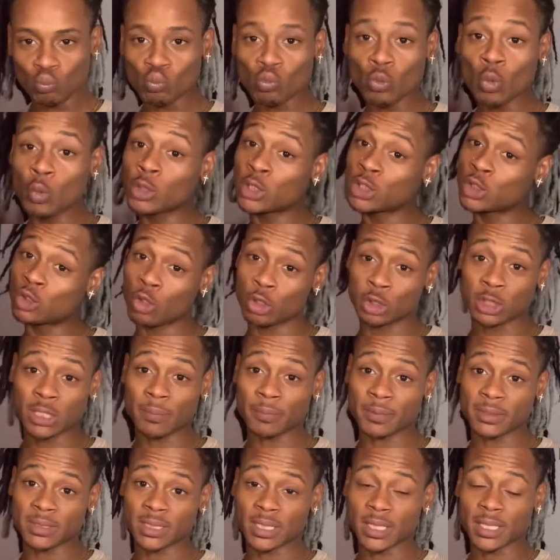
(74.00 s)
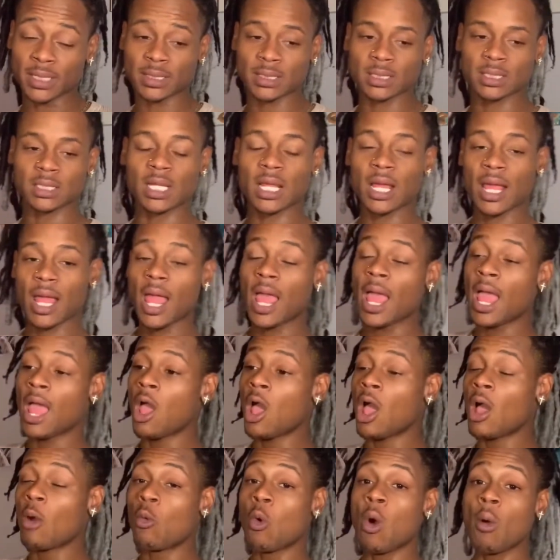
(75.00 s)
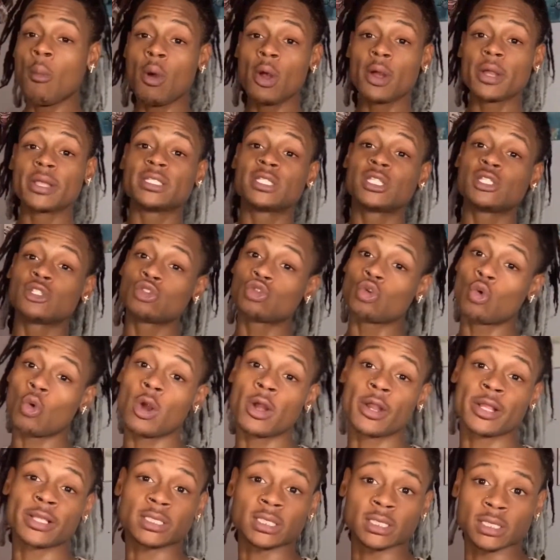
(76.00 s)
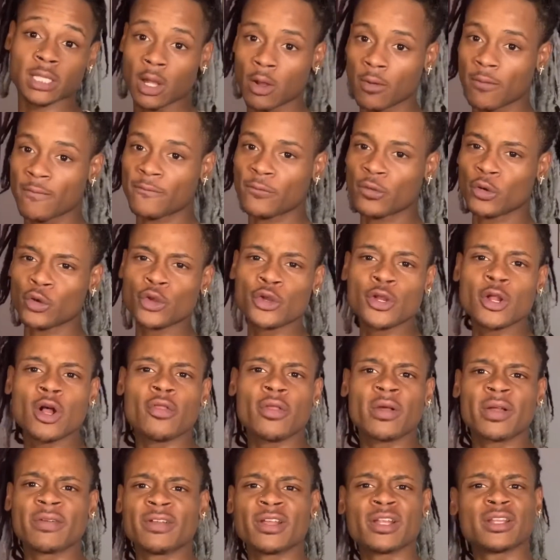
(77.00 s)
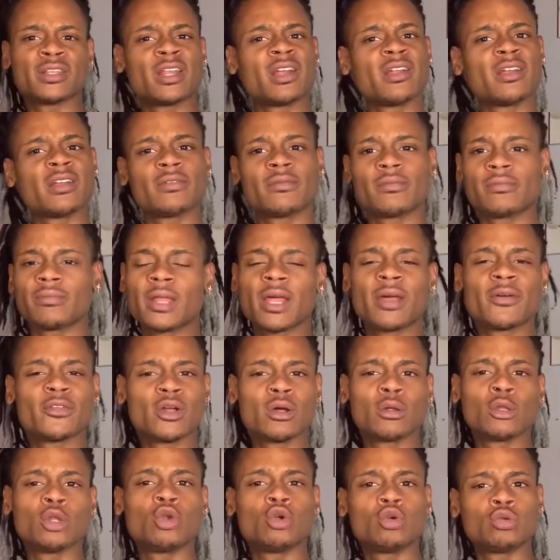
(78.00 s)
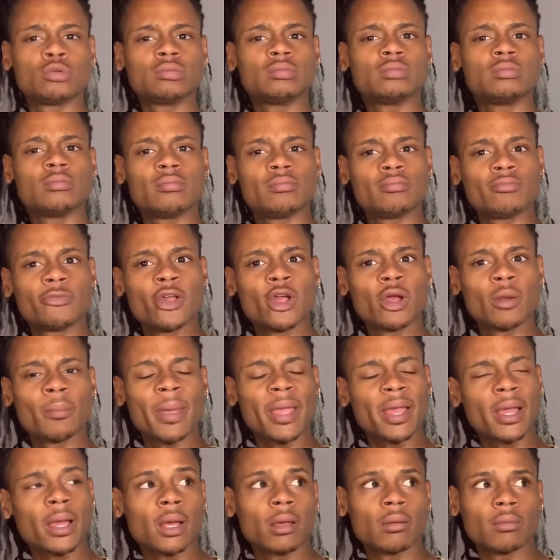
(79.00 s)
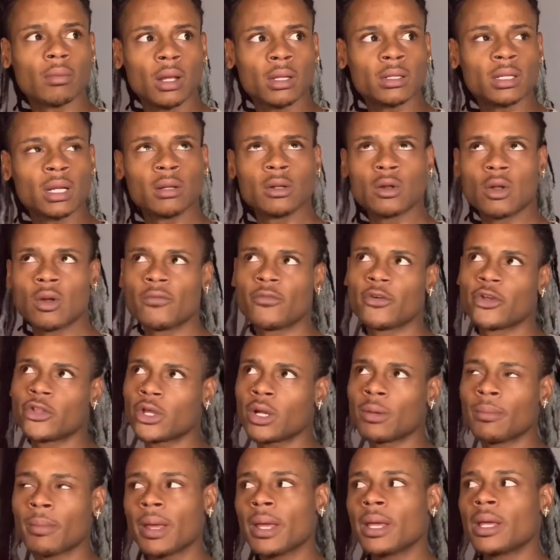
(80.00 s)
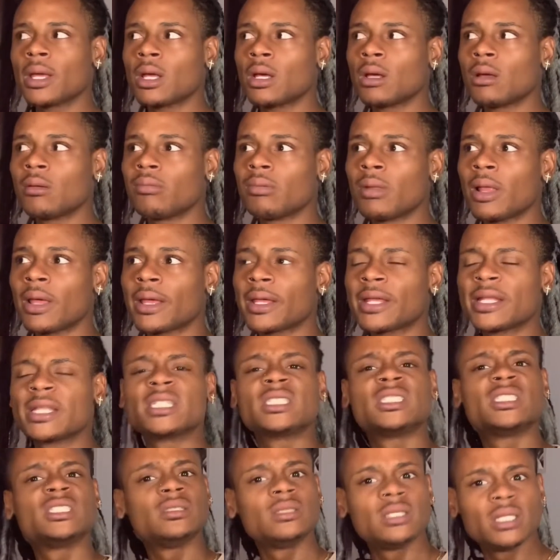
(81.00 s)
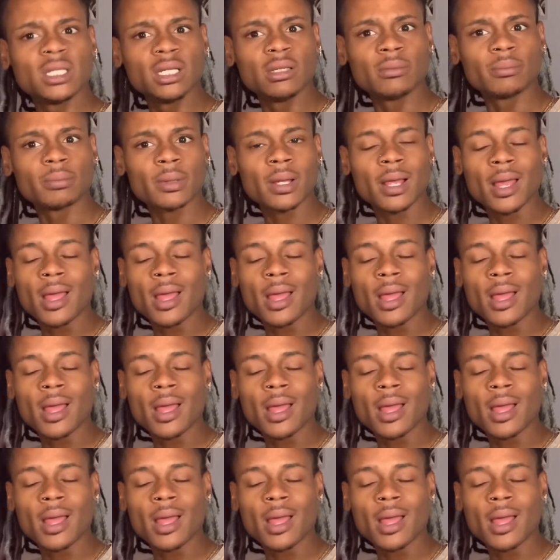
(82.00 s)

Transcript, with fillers: We're just gonna jump into this. Walmart is the store that's known for, you know, their their their their little their makeup. Like they're known for their makeup, like and it's cheap.